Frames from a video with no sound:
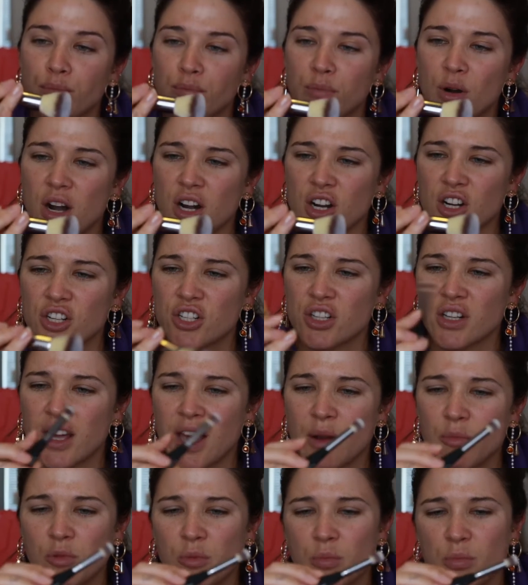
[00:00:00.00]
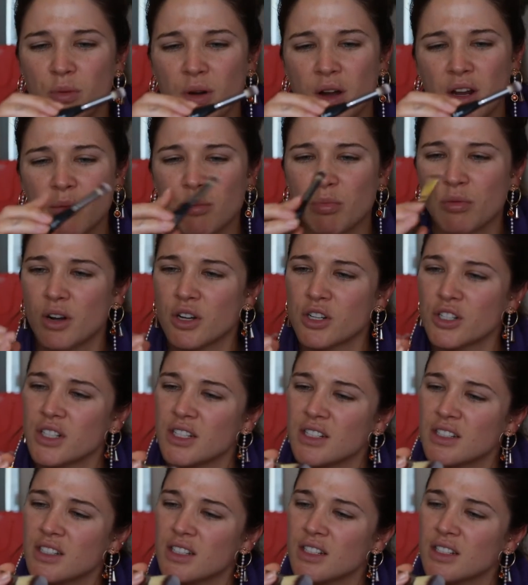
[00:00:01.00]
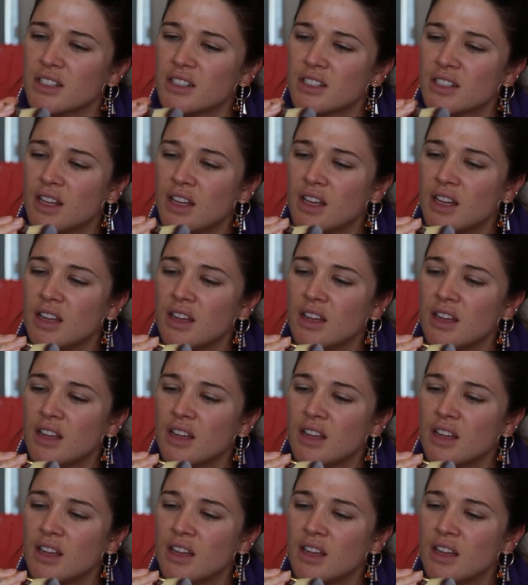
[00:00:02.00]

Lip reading: brush. And what kind of brush is this?